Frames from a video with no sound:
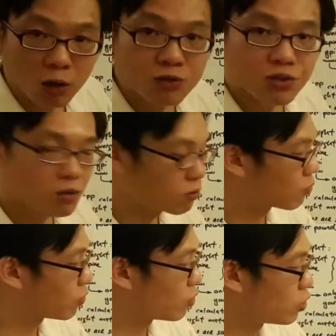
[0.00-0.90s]

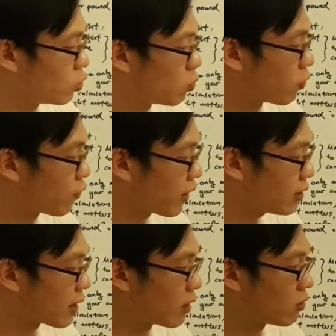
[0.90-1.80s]
Also, you will
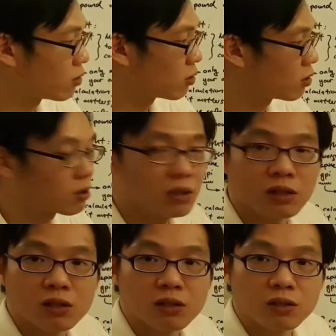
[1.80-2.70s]
find that
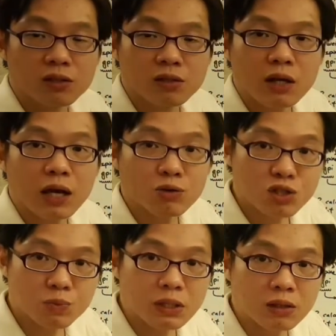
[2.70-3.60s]
the arrow
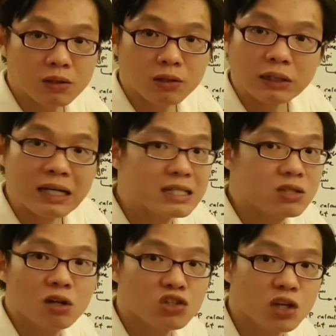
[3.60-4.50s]
speed
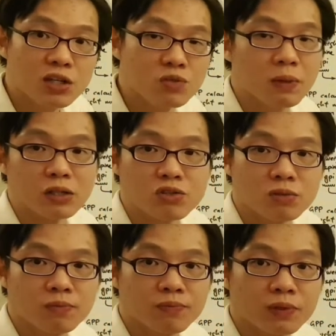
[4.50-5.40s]
does not change
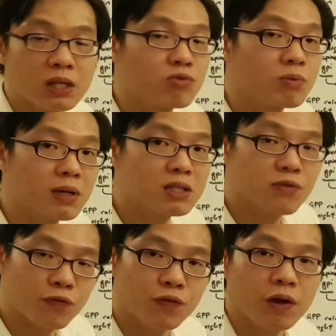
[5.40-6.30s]
much. It
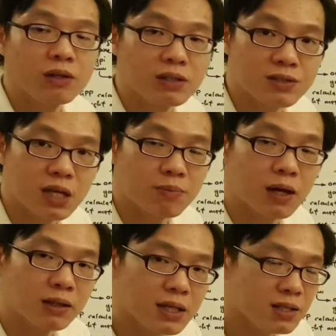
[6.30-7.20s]
remains fairly the same,
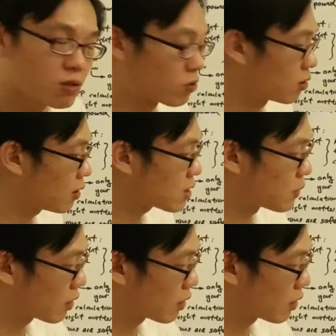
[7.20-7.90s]
and that's, the, that's